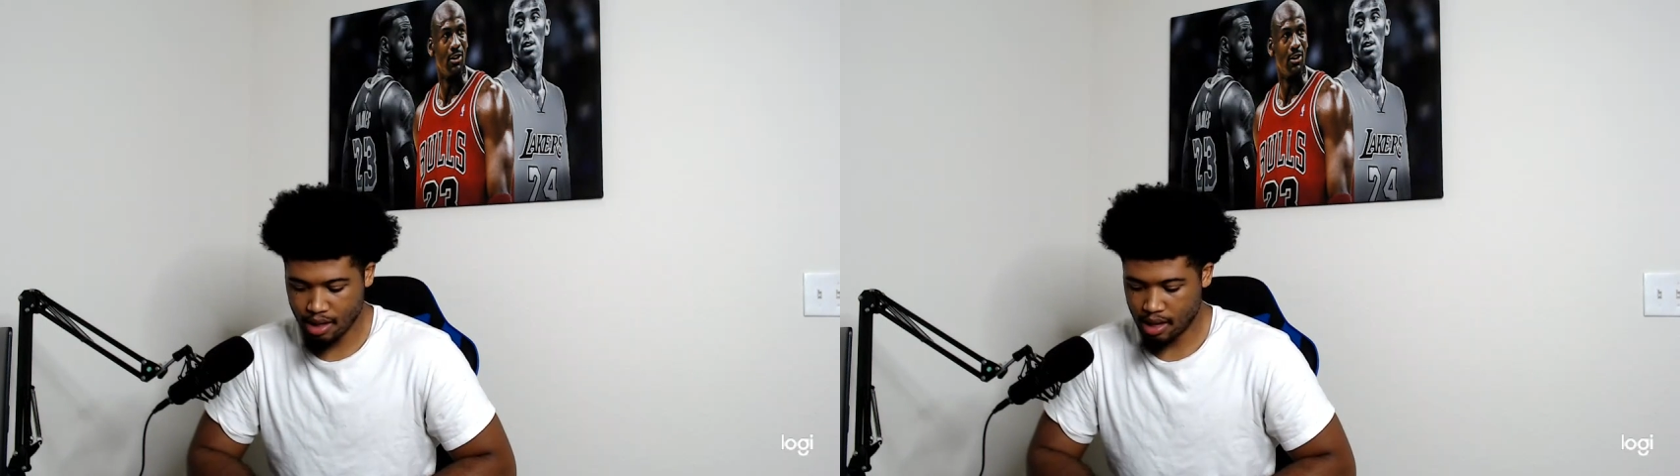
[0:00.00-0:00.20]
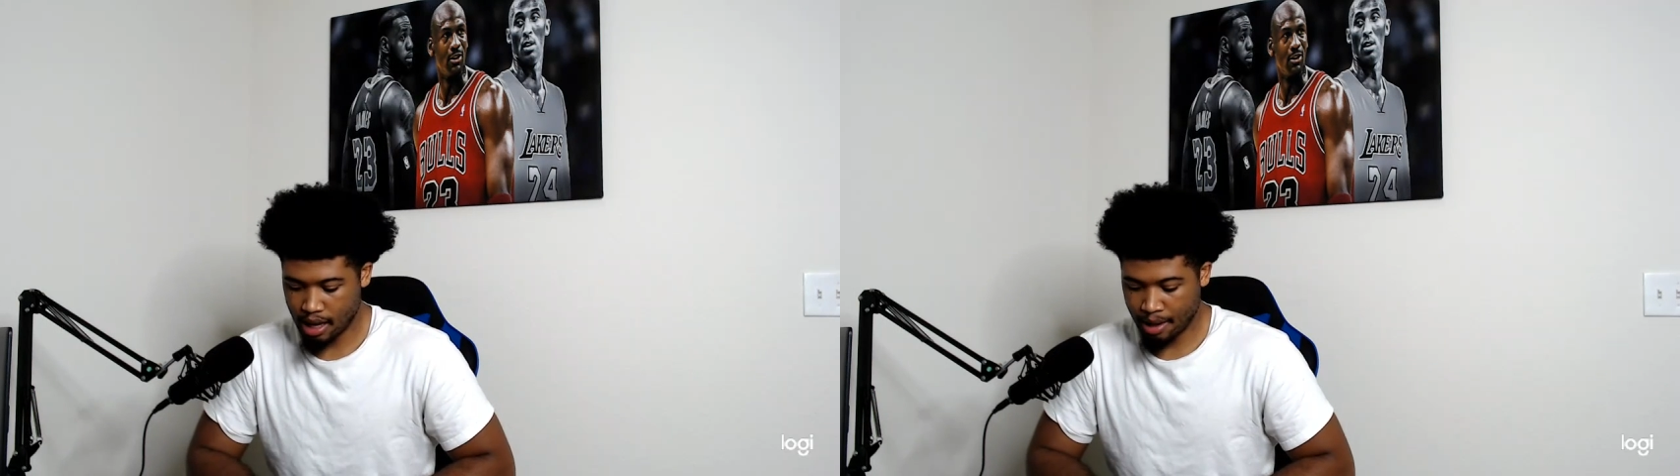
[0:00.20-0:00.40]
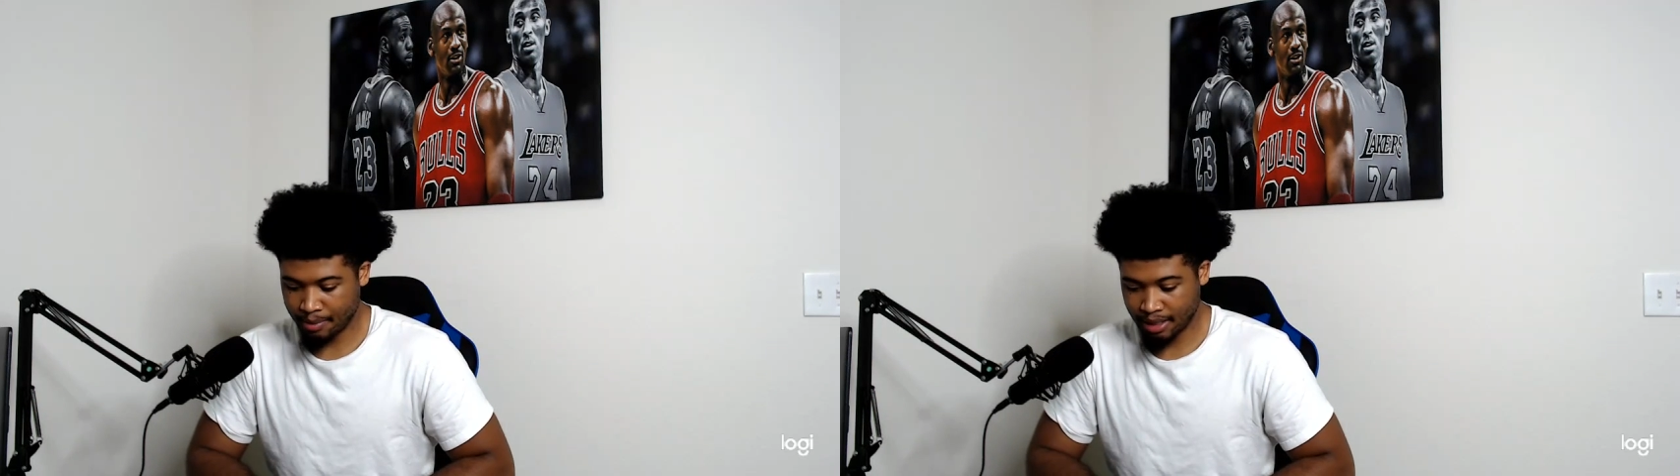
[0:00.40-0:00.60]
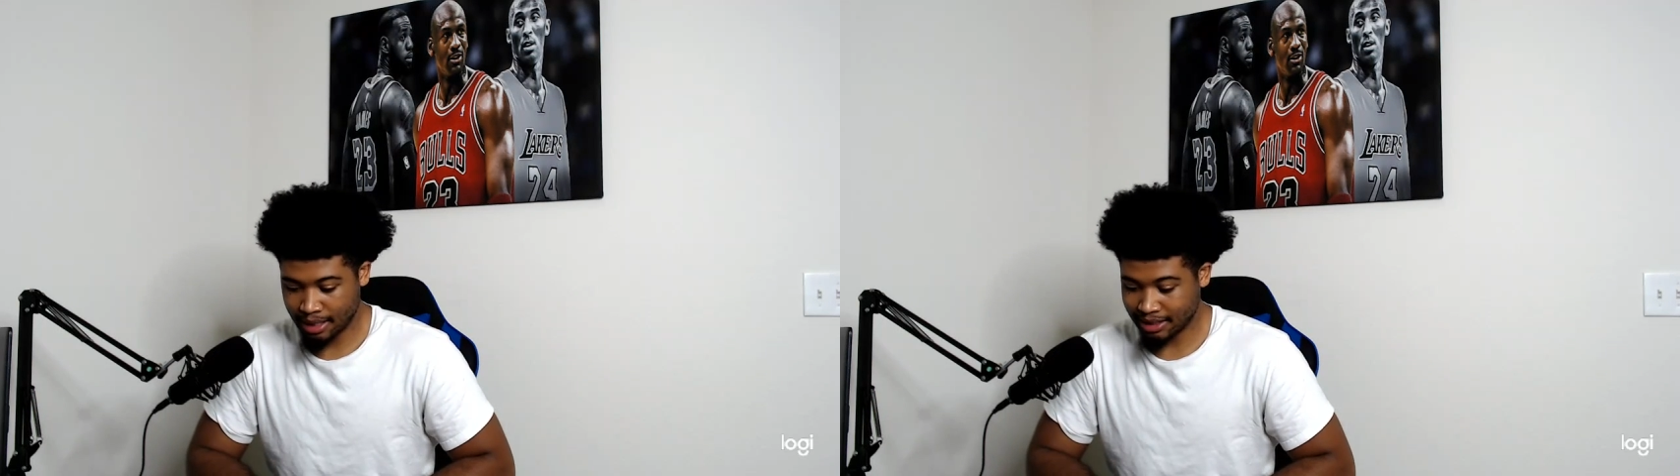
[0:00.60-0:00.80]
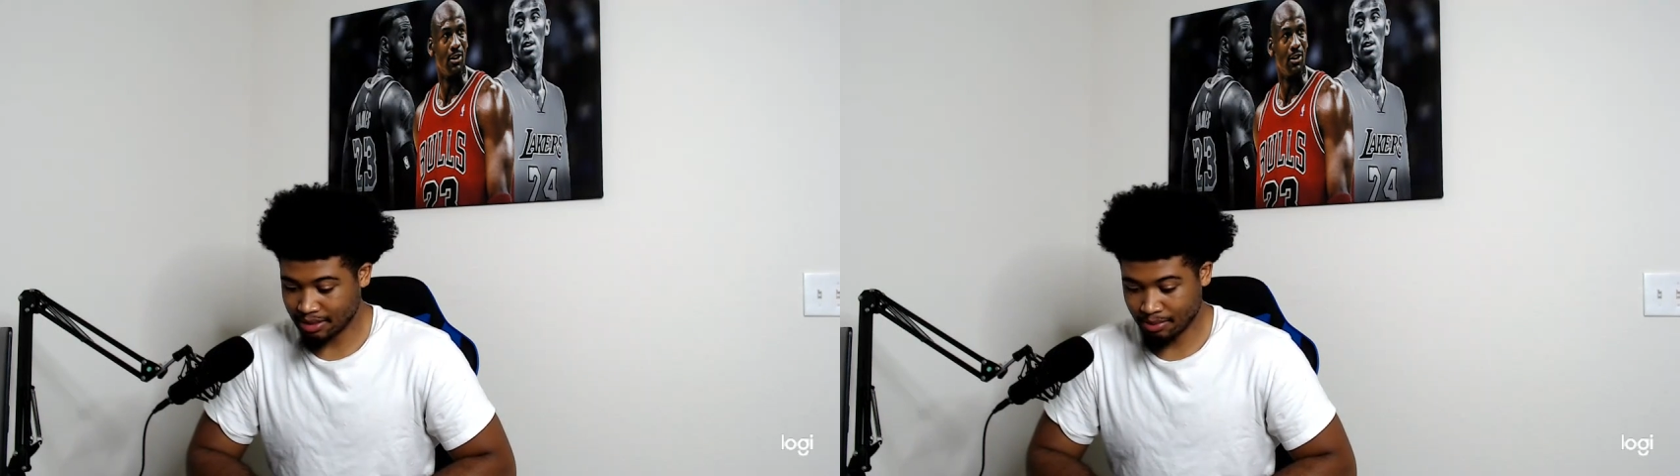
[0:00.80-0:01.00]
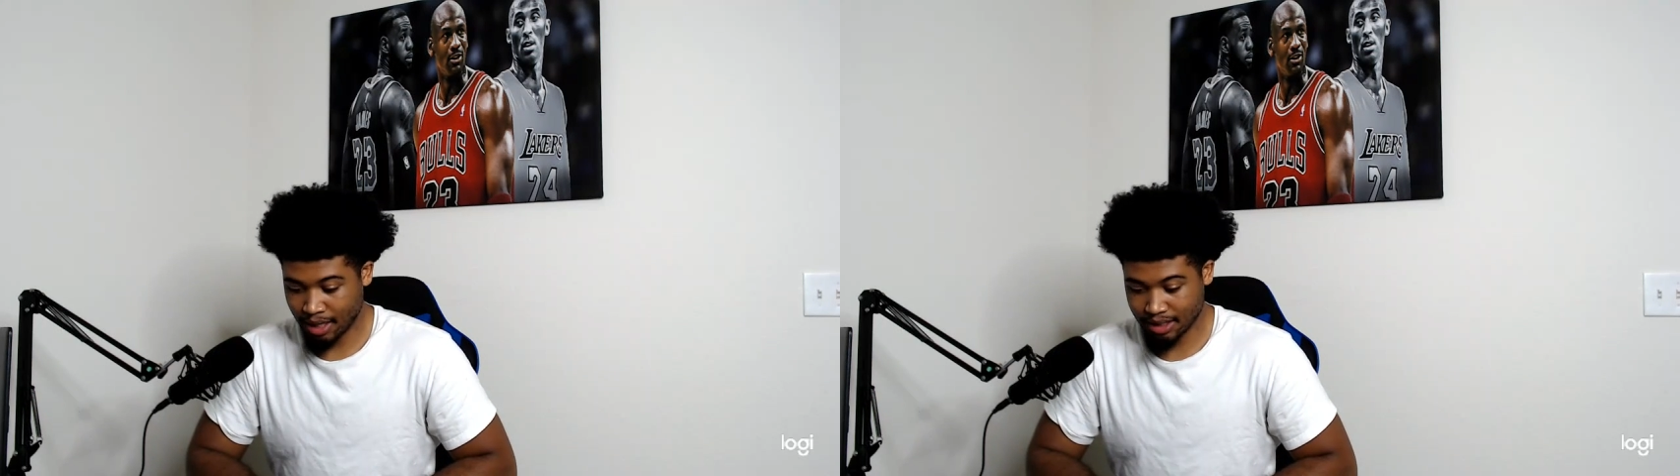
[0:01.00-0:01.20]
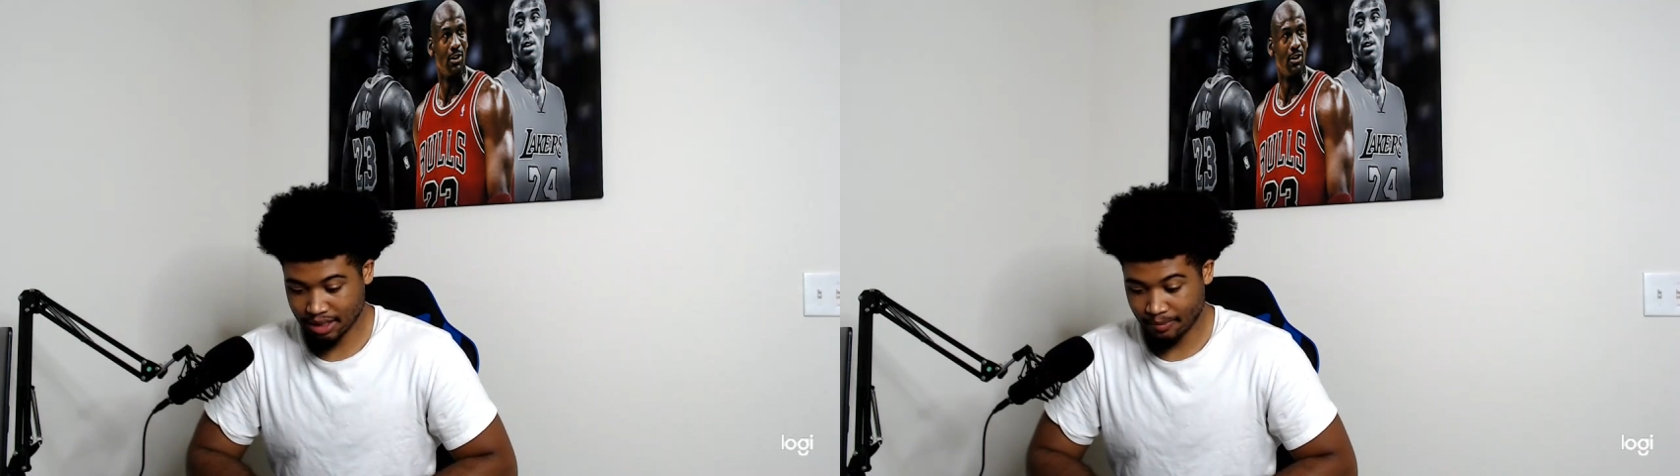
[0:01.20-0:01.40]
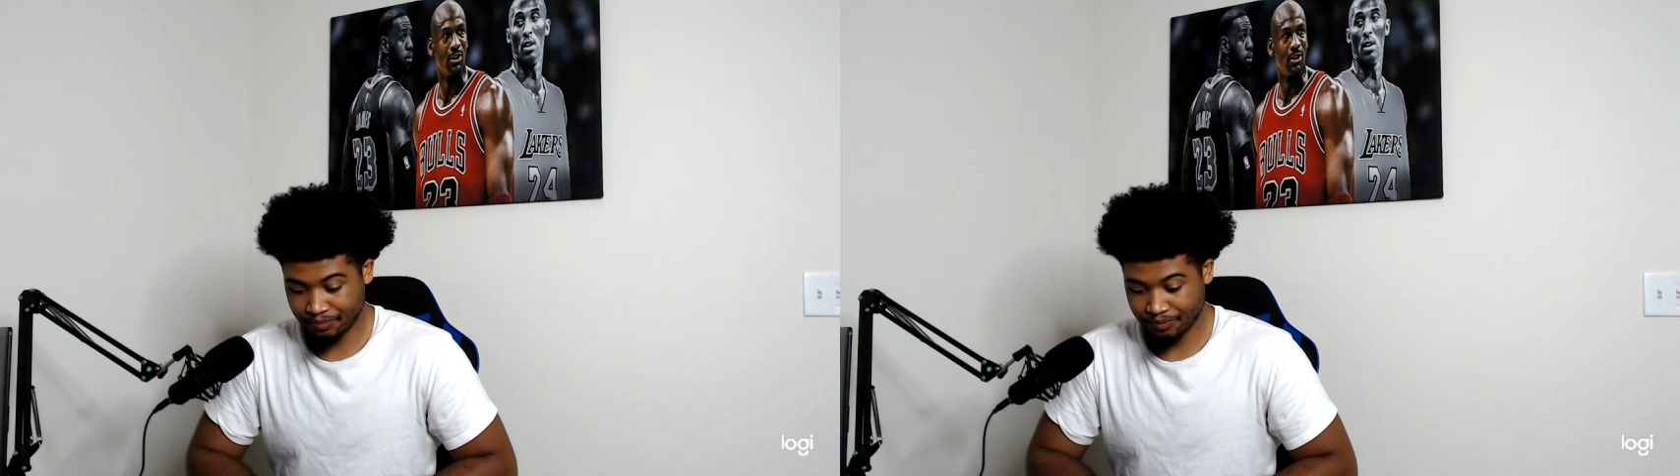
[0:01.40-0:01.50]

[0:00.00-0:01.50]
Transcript: I mean, that just makes